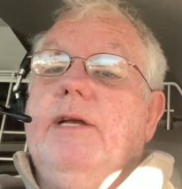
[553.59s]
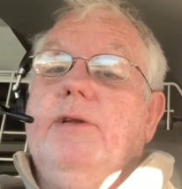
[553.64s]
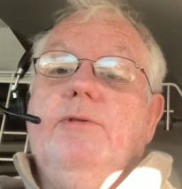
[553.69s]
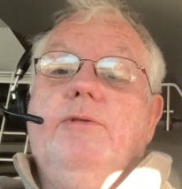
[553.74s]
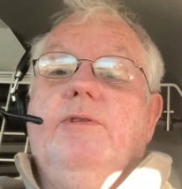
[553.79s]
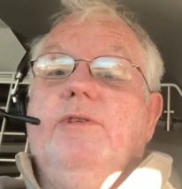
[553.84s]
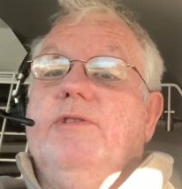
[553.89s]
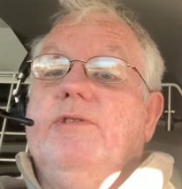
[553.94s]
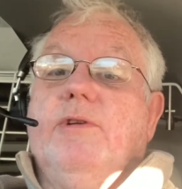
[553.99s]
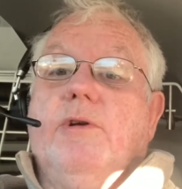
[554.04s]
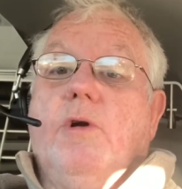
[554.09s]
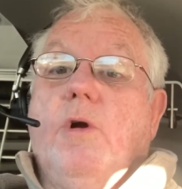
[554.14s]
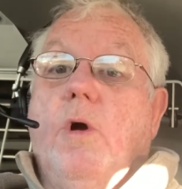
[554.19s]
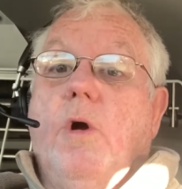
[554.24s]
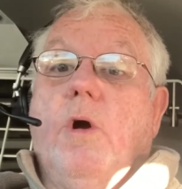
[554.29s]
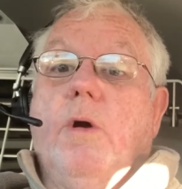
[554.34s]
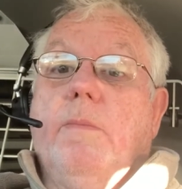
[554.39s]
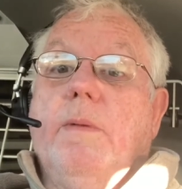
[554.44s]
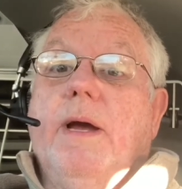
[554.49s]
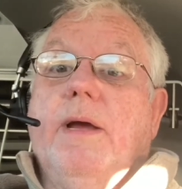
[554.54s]
do this in a
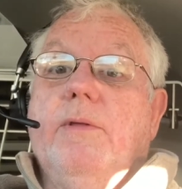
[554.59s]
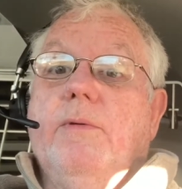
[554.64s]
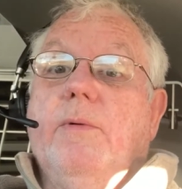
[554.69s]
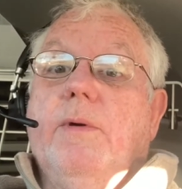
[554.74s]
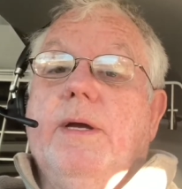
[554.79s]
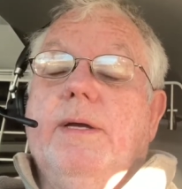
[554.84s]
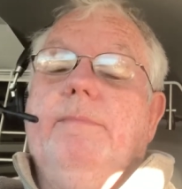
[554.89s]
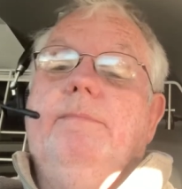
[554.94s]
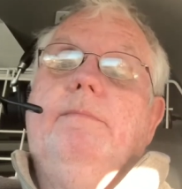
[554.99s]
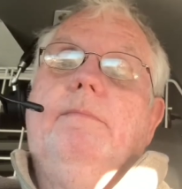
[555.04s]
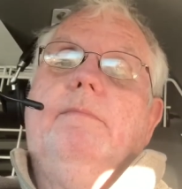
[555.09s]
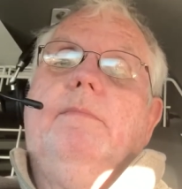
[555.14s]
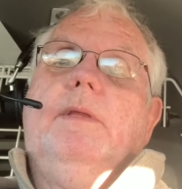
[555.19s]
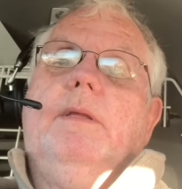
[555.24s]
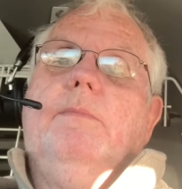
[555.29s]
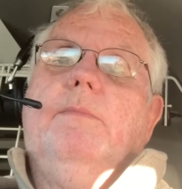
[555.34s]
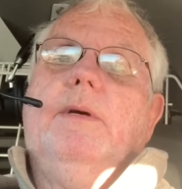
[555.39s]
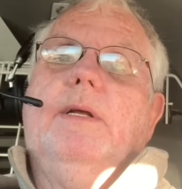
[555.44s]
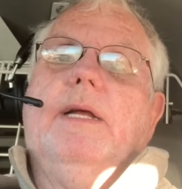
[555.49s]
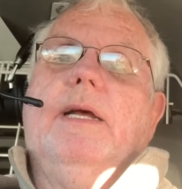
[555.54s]
car, by the way,
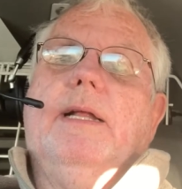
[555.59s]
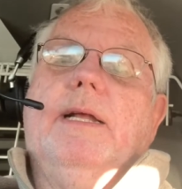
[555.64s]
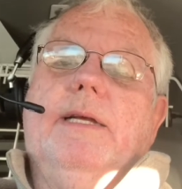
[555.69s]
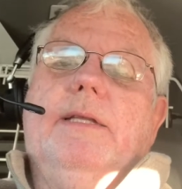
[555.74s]
but I like